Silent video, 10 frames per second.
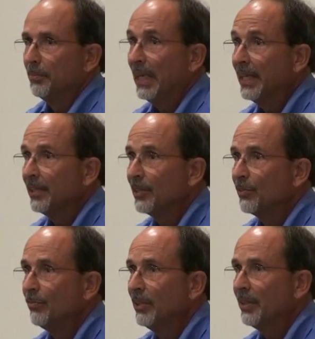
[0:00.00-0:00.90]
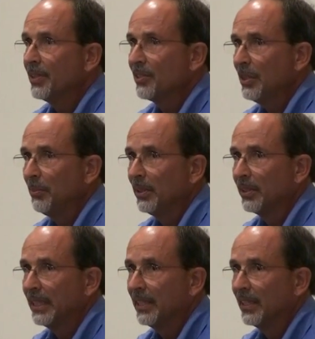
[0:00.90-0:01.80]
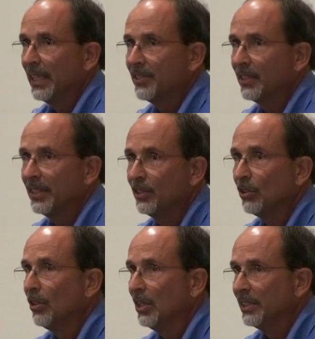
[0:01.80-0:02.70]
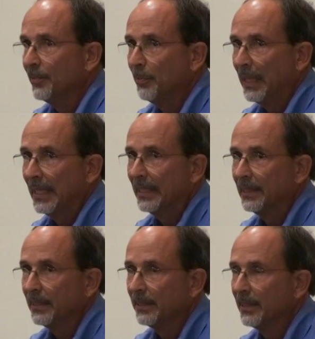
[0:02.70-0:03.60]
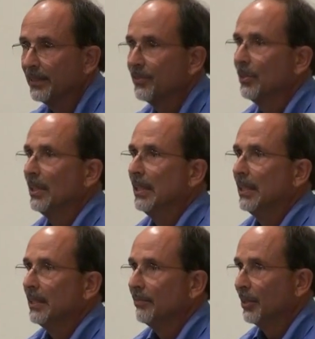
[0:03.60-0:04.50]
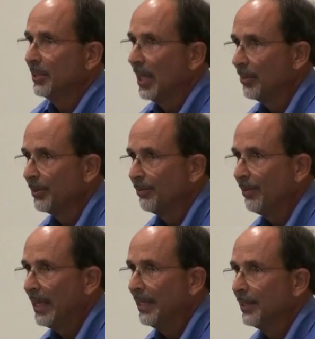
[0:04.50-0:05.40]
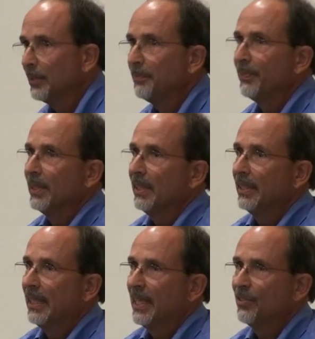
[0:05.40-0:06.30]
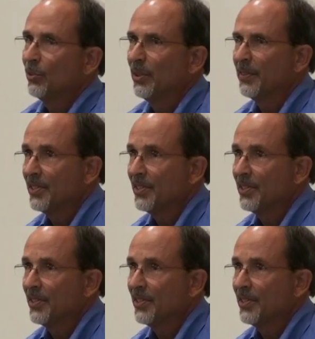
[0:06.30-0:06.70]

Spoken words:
pine that's very similar ecologically to longleaf pine in that it's very tolerant of fire. It has sort of a